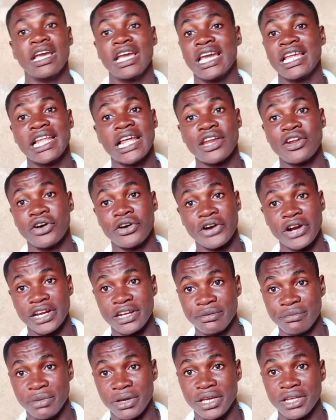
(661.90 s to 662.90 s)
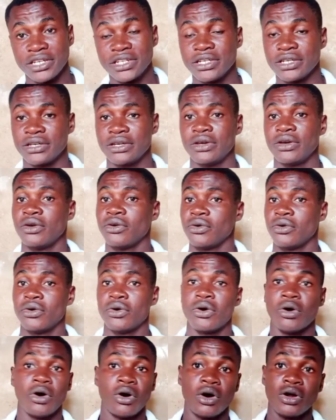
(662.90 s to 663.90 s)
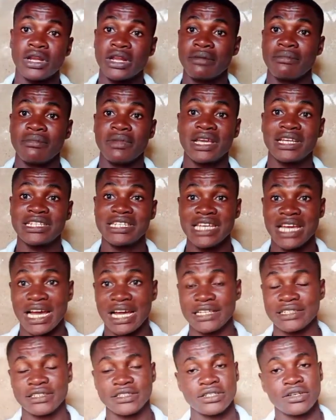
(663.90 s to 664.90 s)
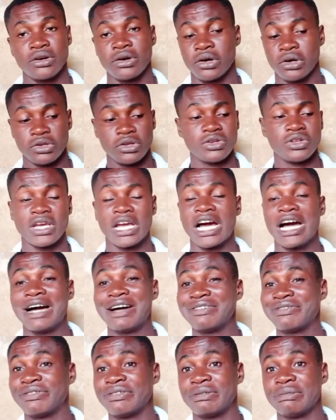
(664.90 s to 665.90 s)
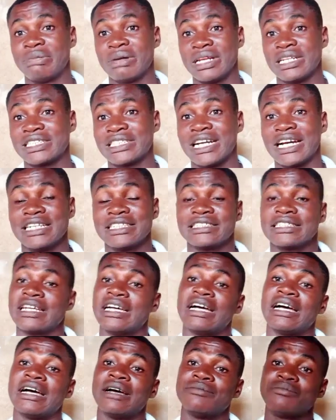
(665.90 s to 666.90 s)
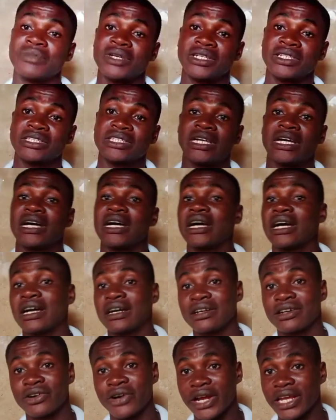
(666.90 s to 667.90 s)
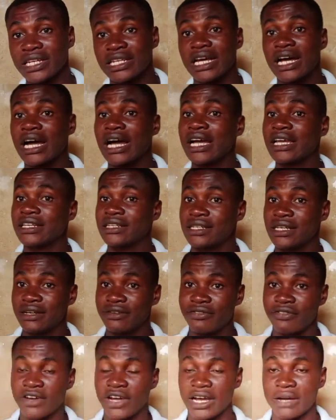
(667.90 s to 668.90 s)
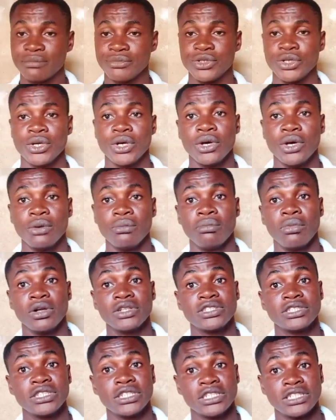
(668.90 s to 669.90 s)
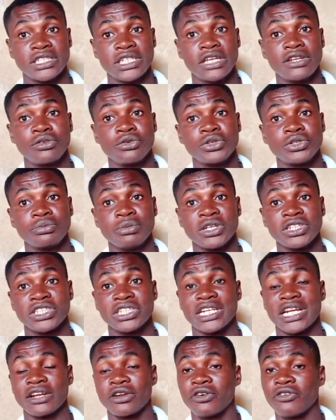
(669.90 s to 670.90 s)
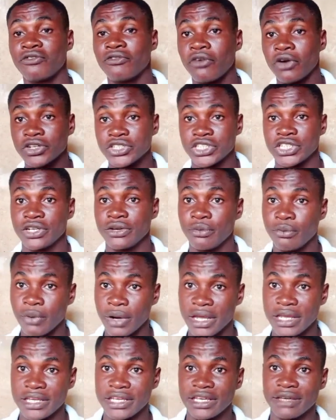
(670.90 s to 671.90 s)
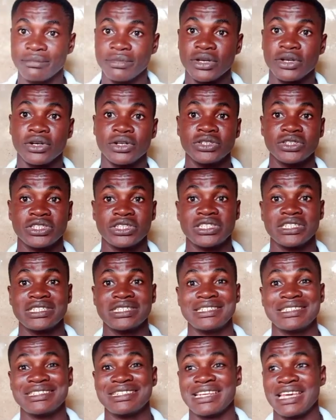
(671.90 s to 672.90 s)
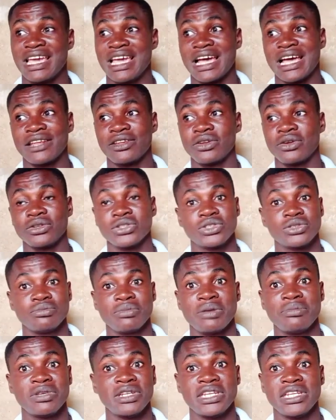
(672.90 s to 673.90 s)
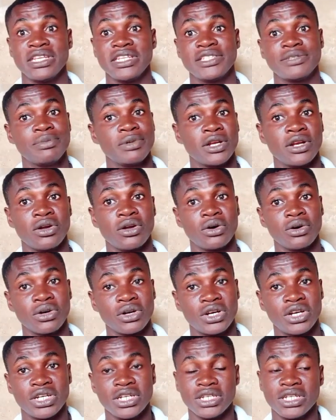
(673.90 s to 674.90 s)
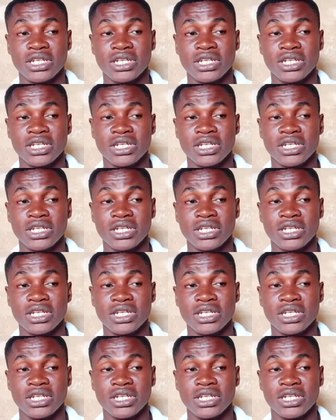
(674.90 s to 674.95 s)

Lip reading: either they already made or they make theirs, although they have fertilizer, mixer and grinder in their farm, but they say those machines are not functioning well again because they are not, maybe it's been long